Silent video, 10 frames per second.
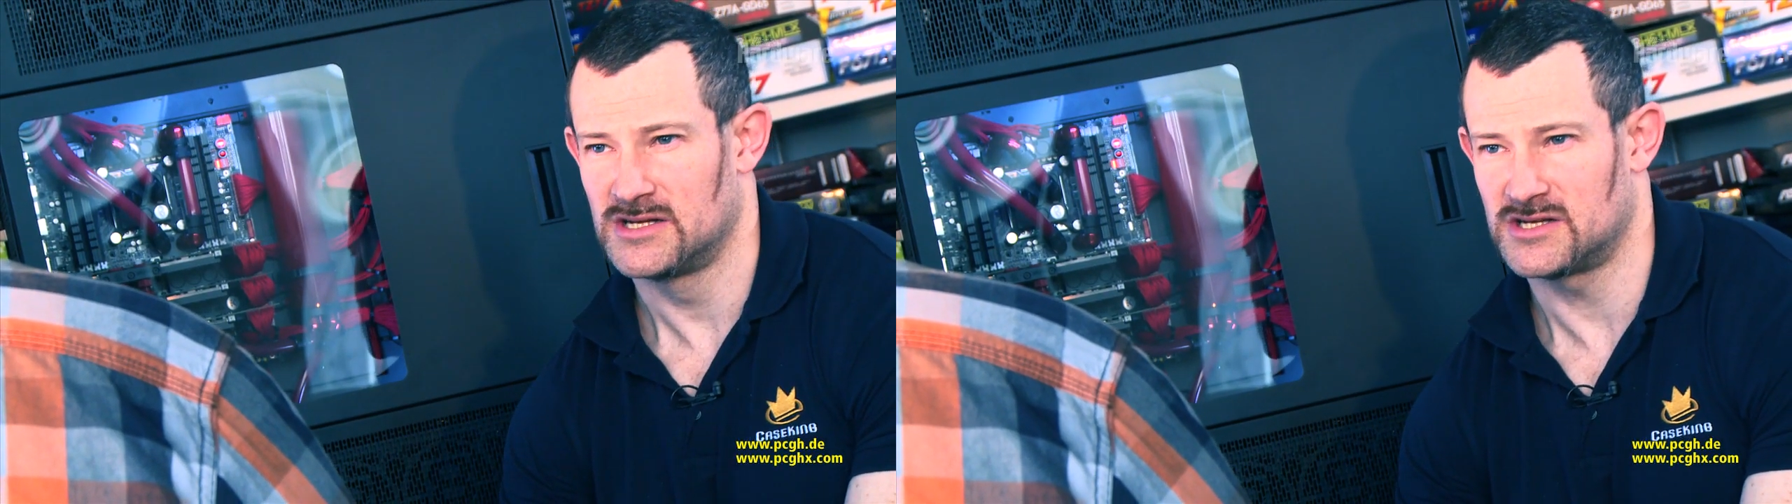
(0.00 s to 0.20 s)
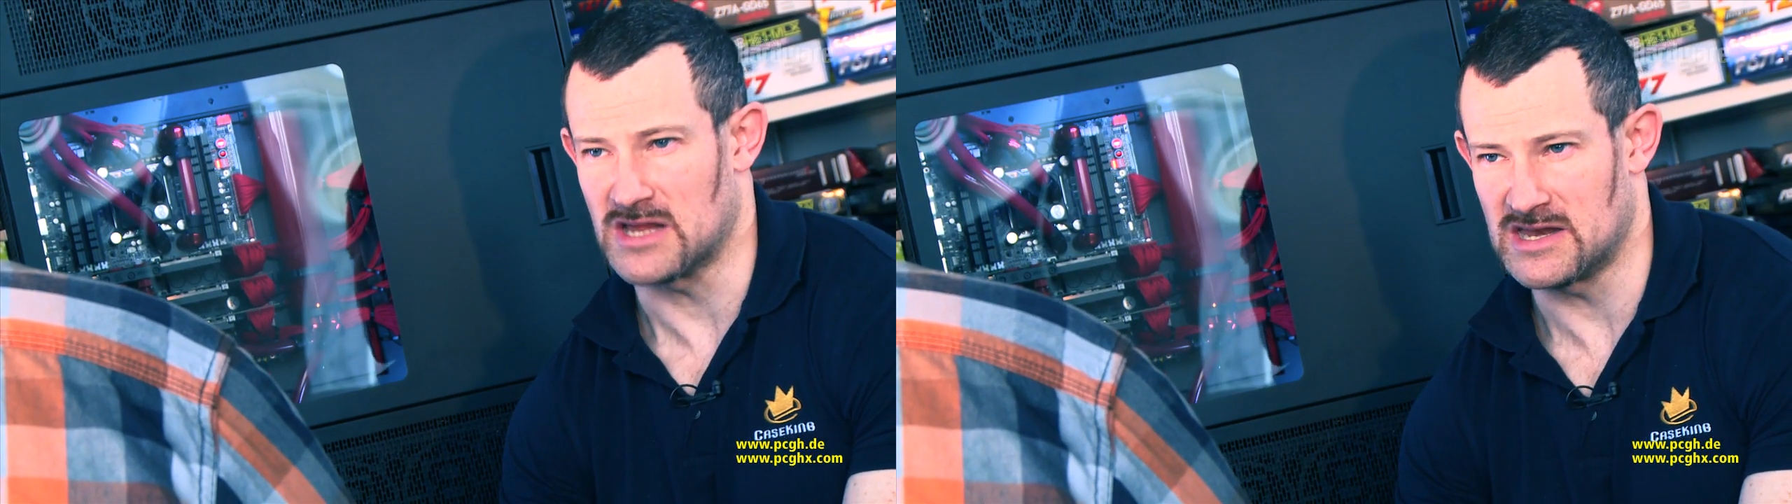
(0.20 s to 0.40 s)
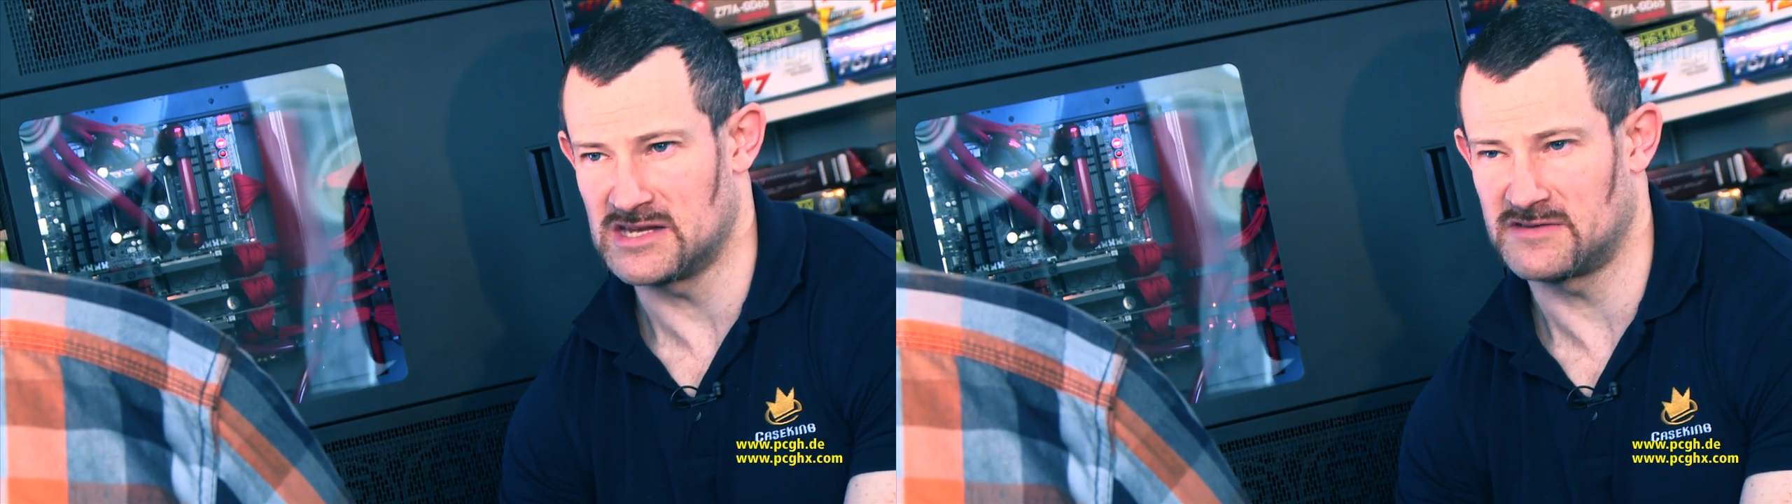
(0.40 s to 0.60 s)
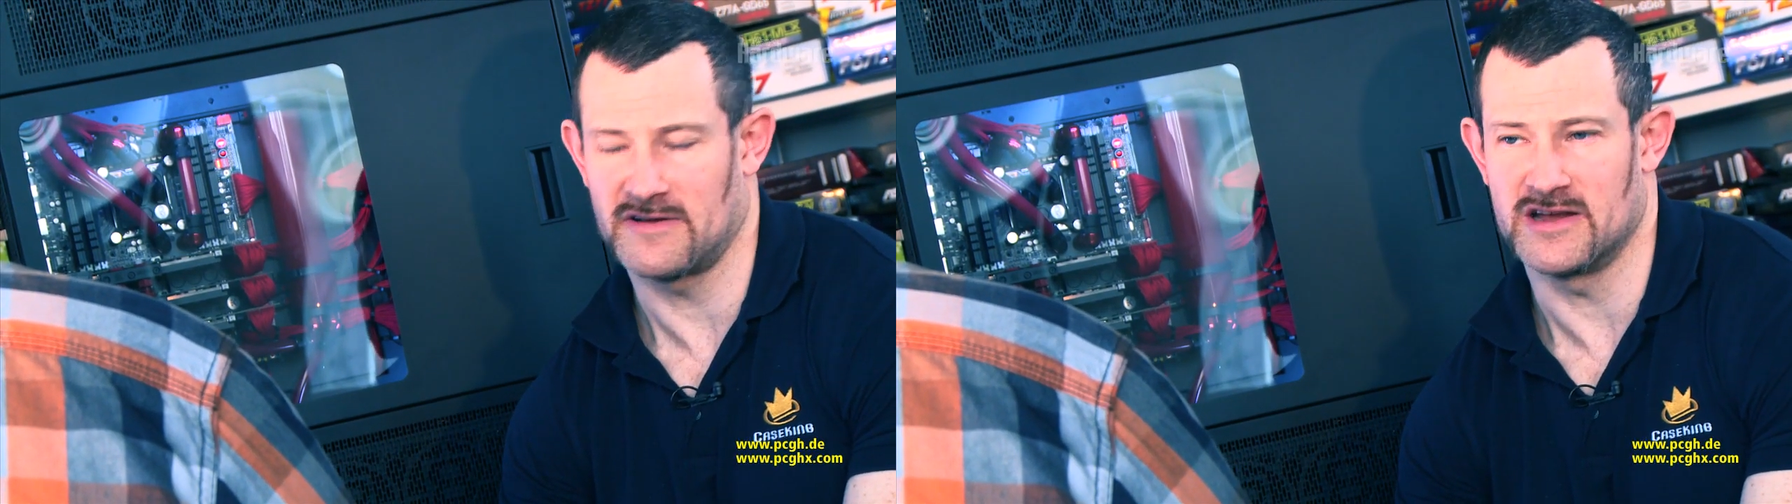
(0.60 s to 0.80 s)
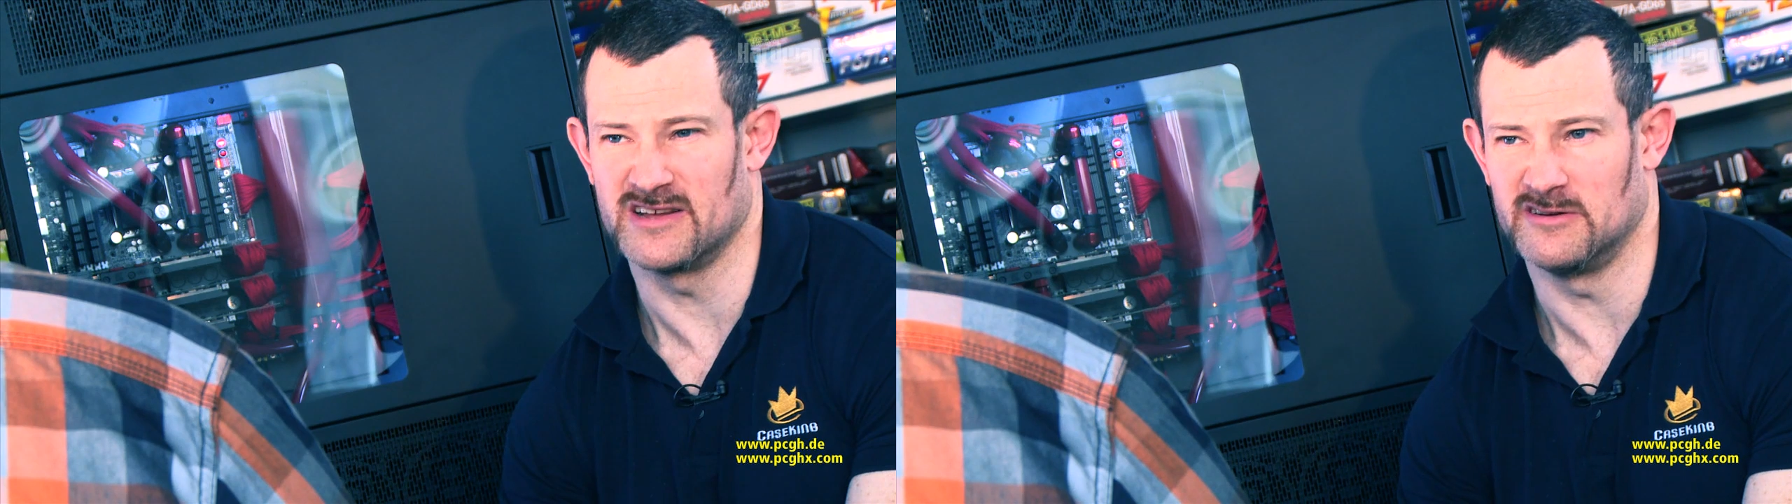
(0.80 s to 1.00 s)
So you need to
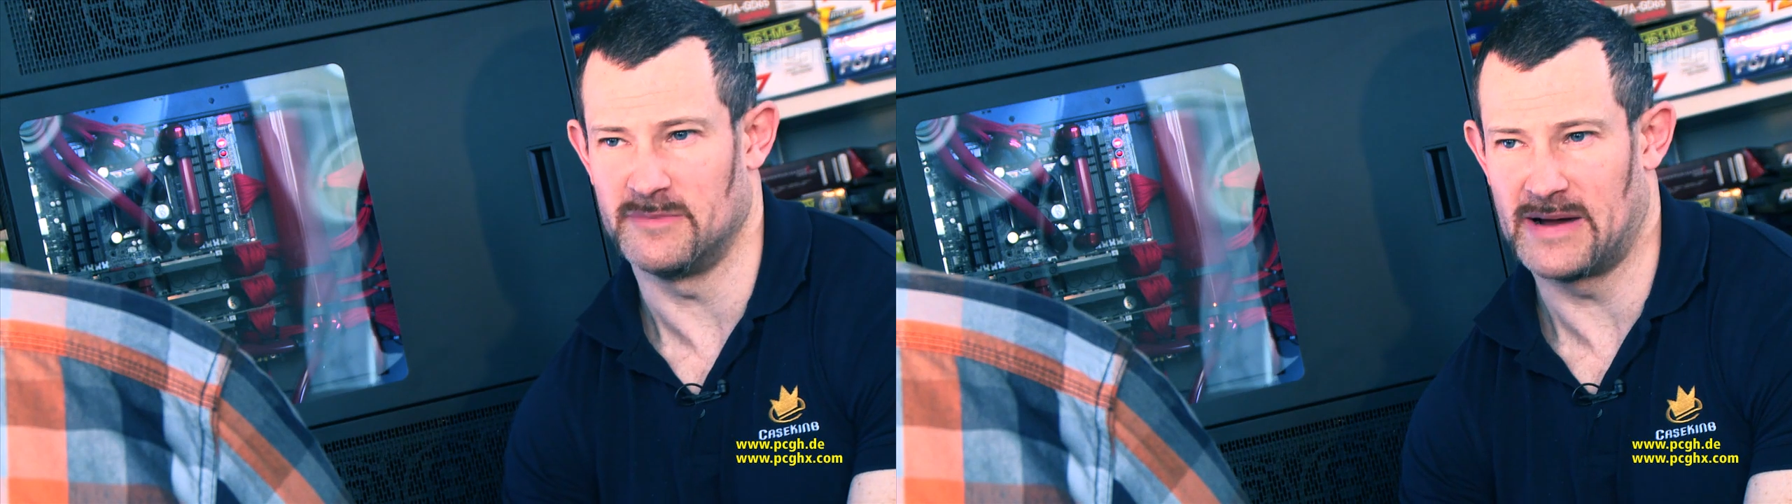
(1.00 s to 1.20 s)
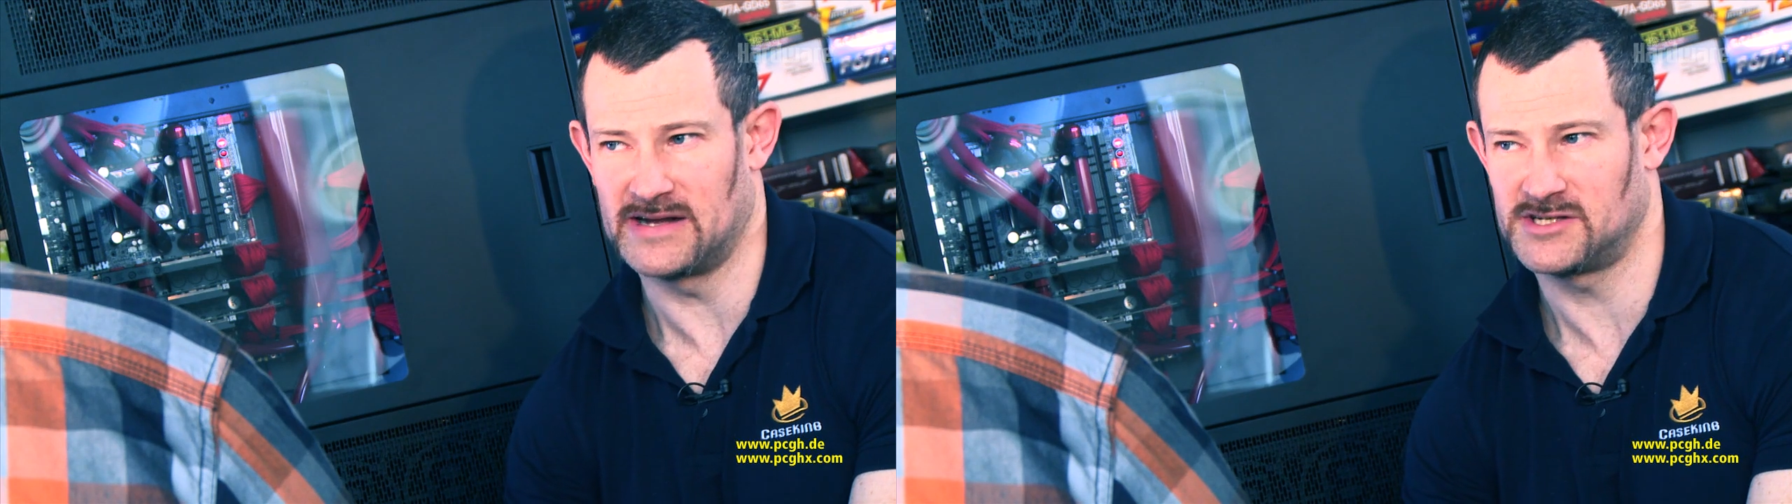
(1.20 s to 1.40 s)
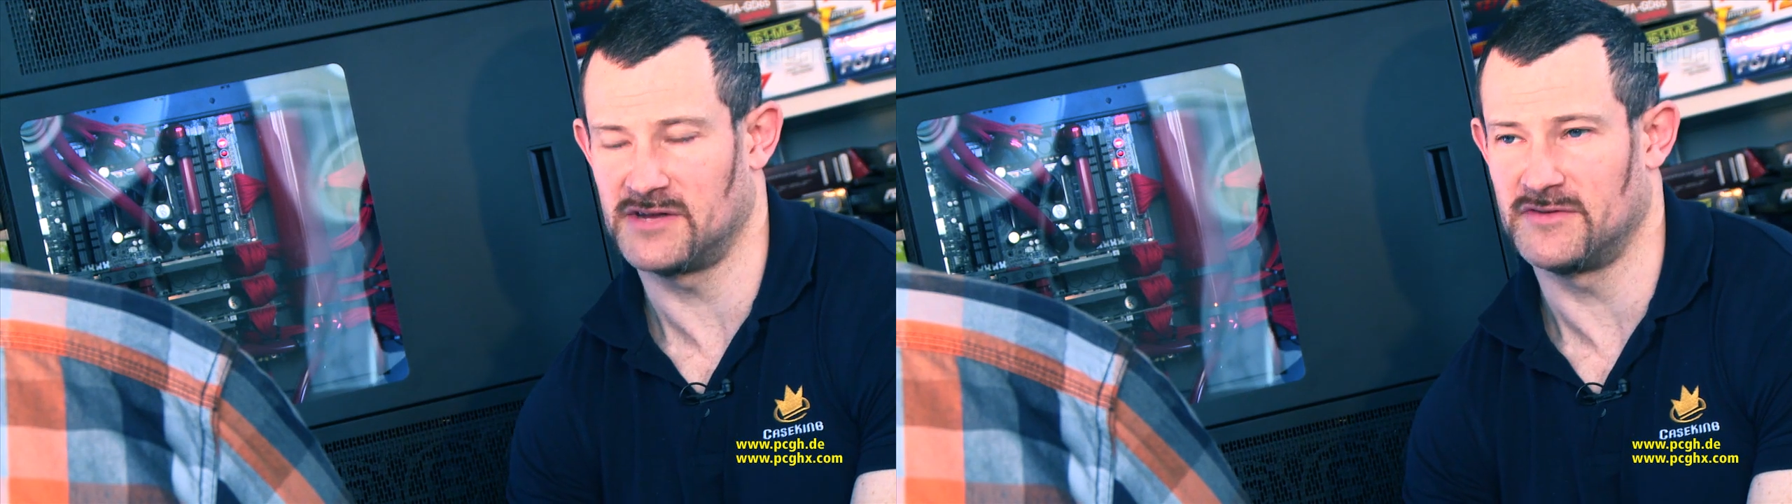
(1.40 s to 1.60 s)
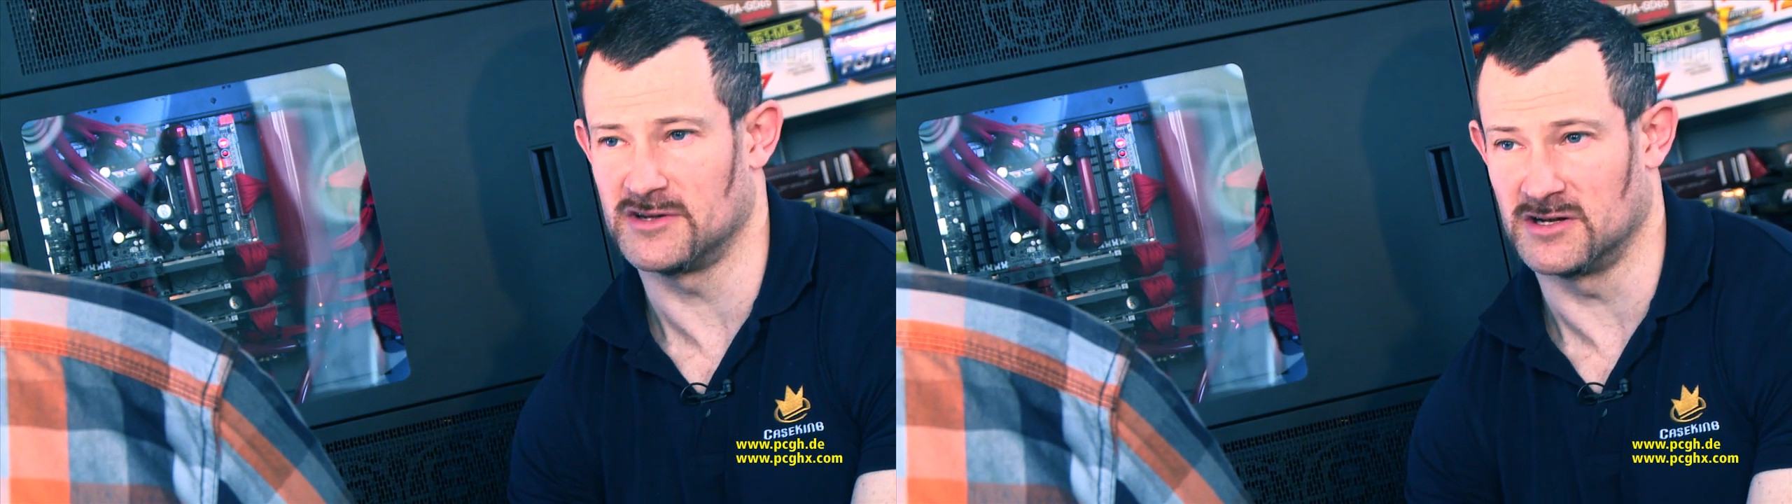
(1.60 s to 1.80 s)
find a good batch if you're